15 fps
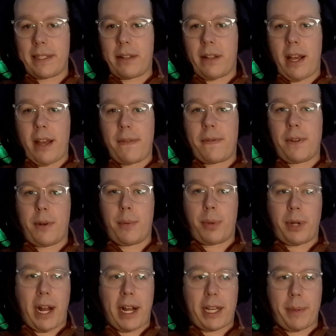life,
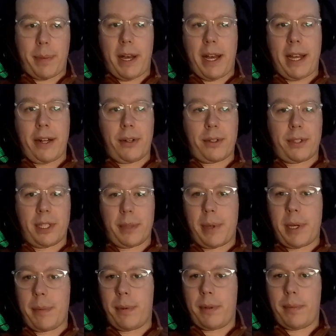preoccupying or seeing
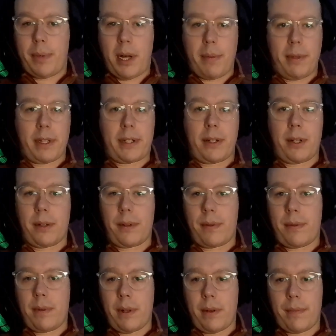people in public, or
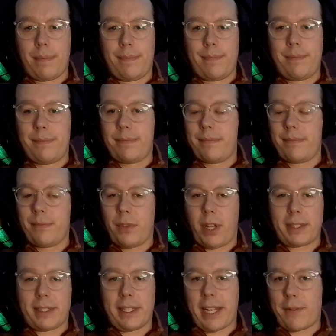
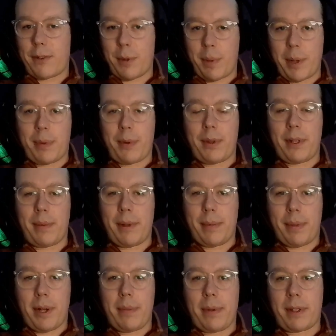lusting after people in
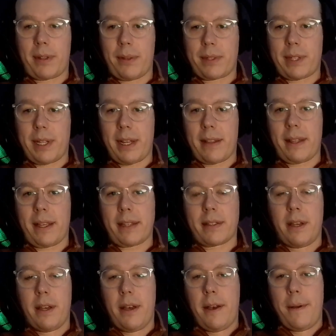public, those kind of things,
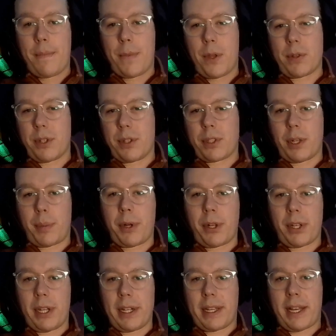those are usually a pretty
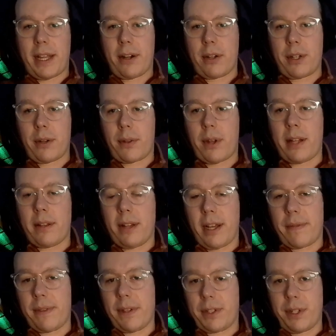good indicator in your thought
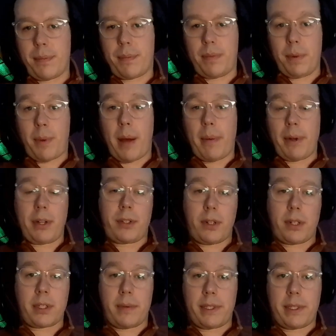life that you probably are
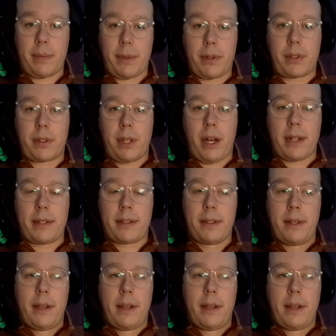struggling with some of those thoughts.